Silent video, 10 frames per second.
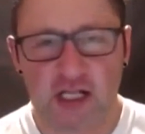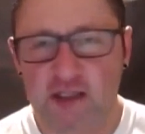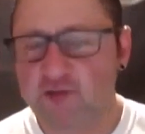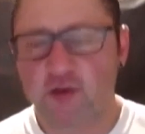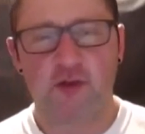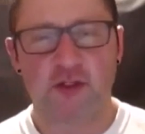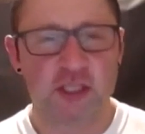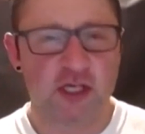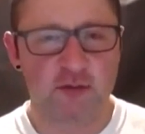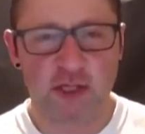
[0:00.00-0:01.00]
I love going to
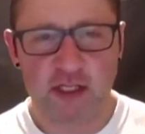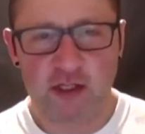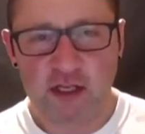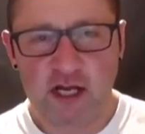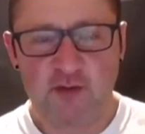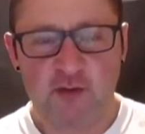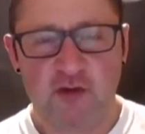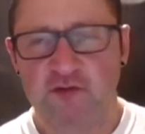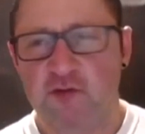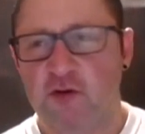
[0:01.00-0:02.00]
gym. I've been
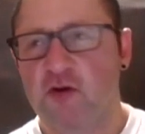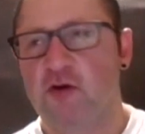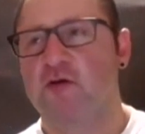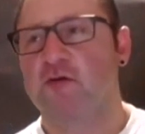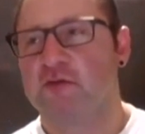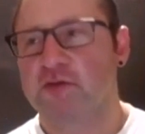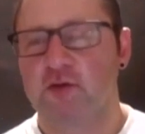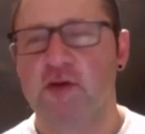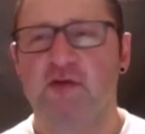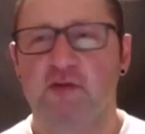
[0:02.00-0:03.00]
doing it for
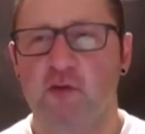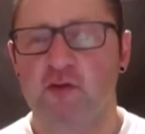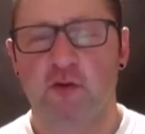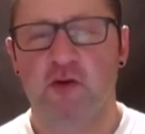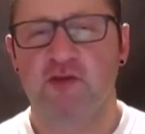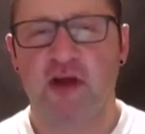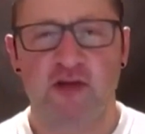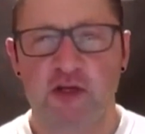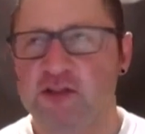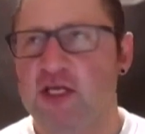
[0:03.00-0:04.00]
30 over 35
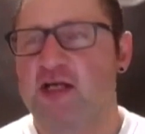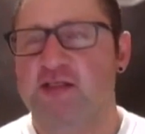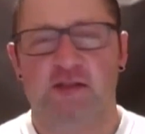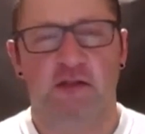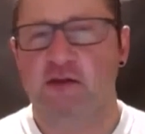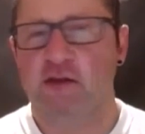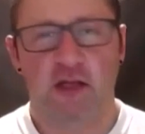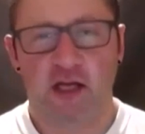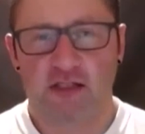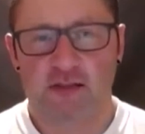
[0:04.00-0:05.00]
years now. I still
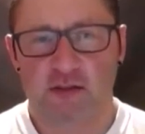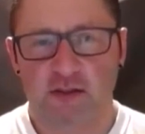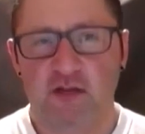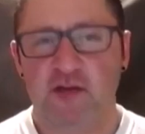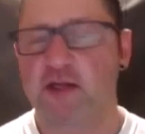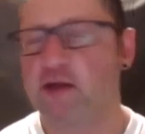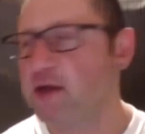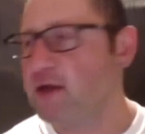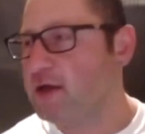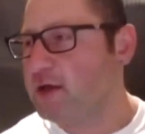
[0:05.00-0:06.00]
I still love it.
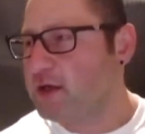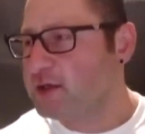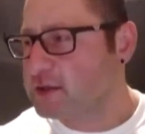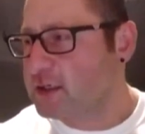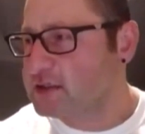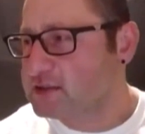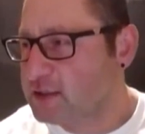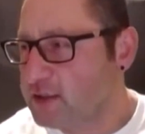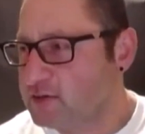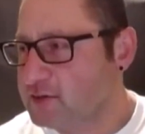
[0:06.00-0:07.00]
It's it's you
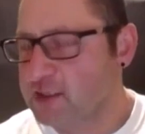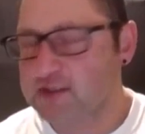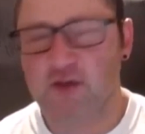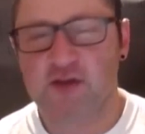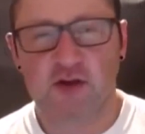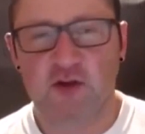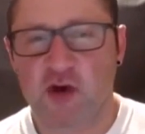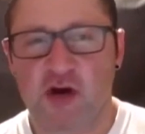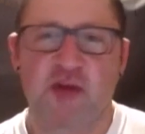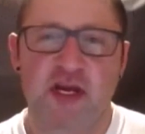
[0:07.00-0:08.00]
know it's always a good
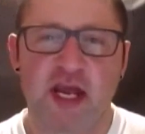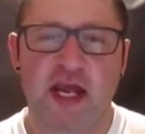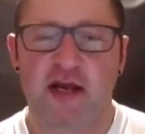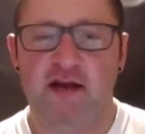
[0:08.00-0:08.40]
part of my day.